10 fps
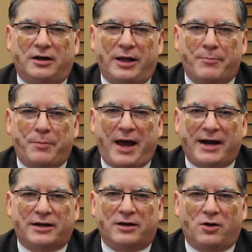
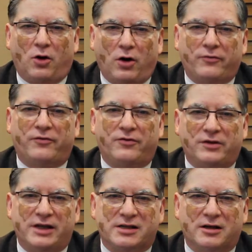impact of
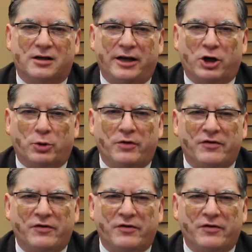the circular economy.